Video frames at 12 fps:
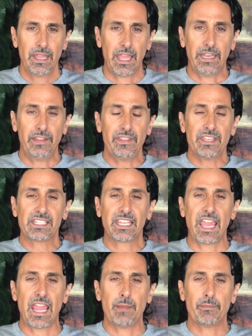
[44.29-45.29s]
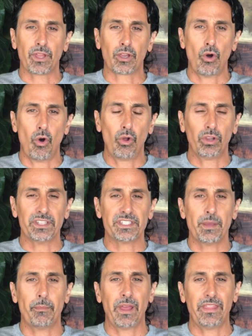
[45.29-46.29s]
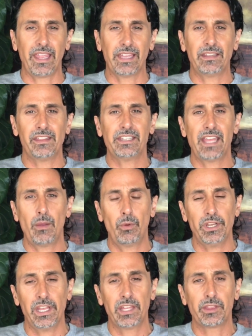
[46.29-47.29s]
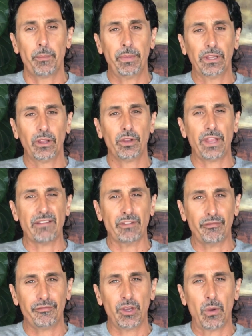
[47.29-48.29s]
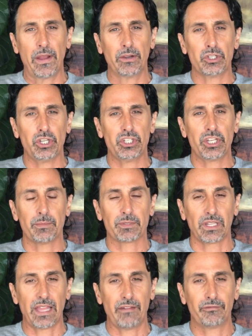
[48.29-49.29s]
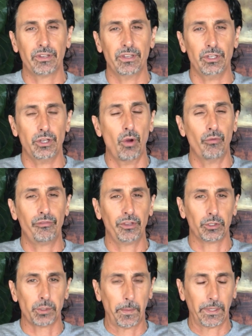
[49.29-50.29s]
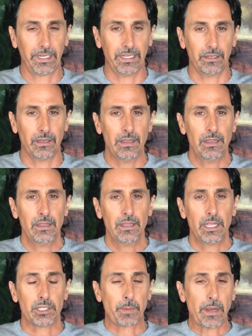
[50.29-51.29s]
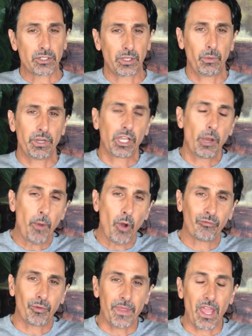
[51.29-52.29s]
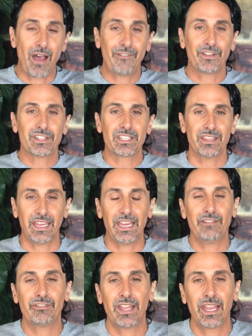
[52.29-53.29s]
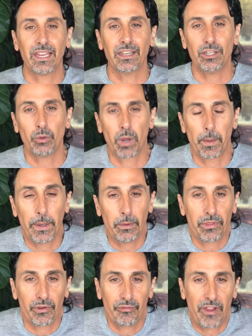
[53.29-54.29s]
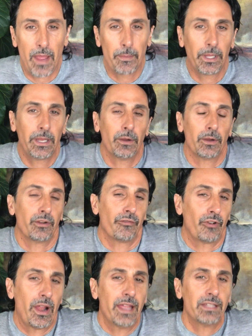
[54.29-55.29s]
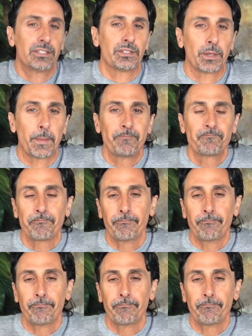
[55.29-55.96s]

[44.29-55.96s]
And in this game, the goal is that by the end of the day, when you hit the pillow, you have a few energy chips left and you don't feel depleted. Especially when you come home from the office in the evening and you want to be with your family or your friends or